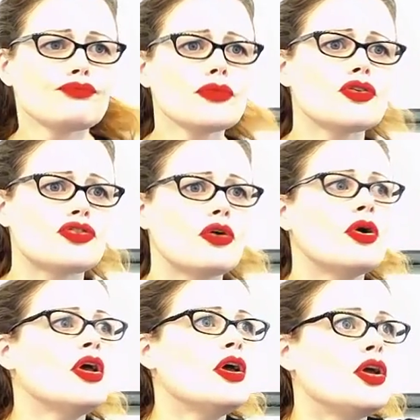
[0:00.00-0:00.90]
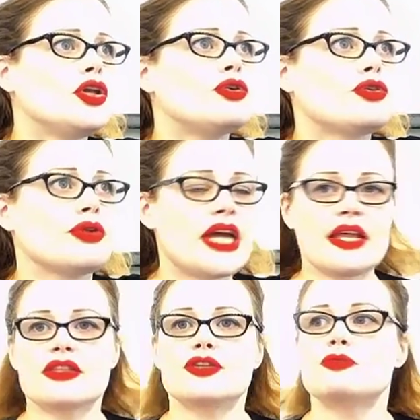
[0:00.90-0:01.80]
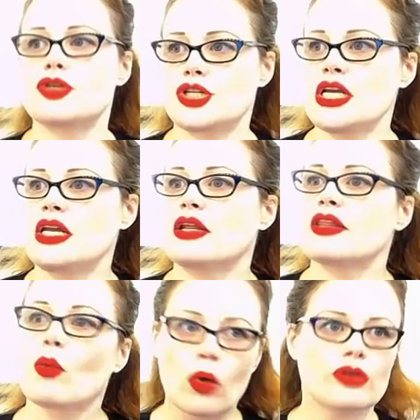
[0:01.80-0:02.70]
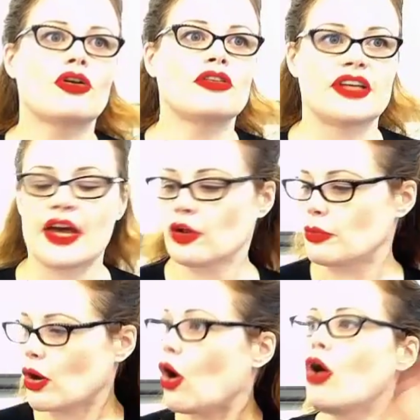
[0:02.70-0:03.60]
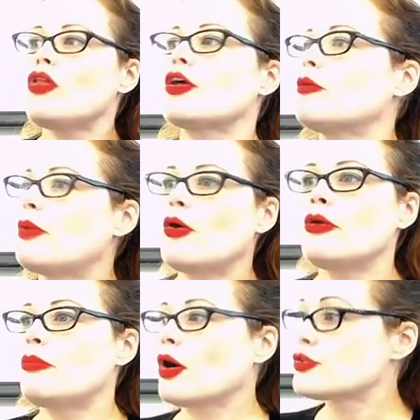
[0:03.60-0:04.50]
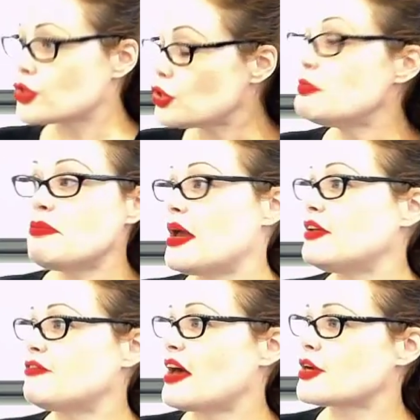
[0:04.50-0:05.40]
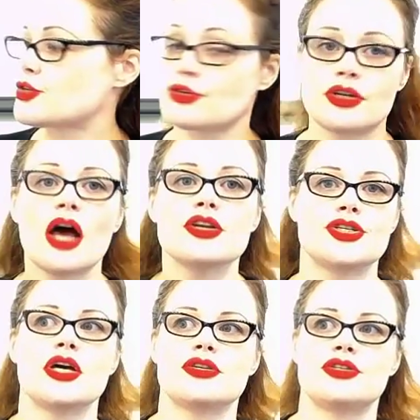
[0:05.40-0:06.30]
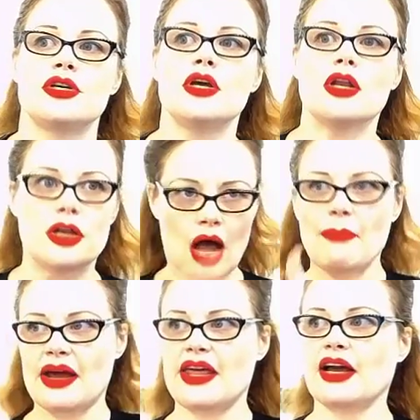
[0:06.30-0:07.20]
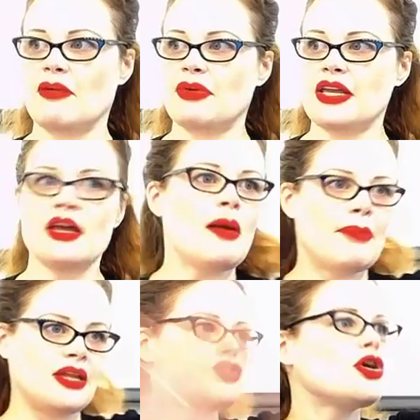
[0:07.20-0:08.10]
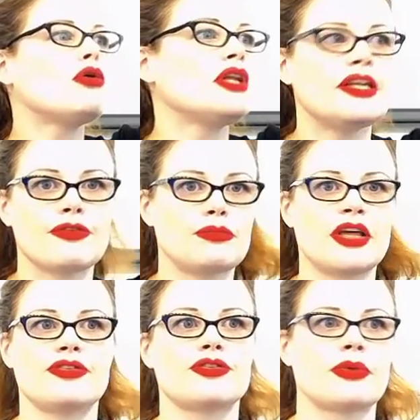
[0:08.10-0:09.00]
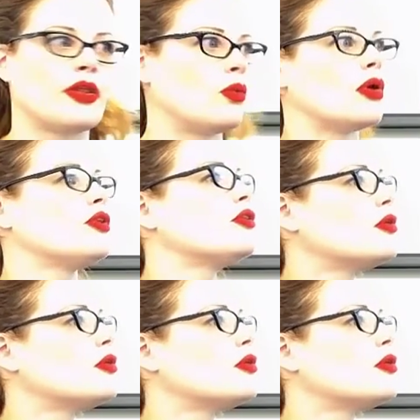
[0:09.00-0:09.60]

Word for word: So you create this machine that works all together, but all the component parts could be manufactured not just not by that company, but in totally different places around the world.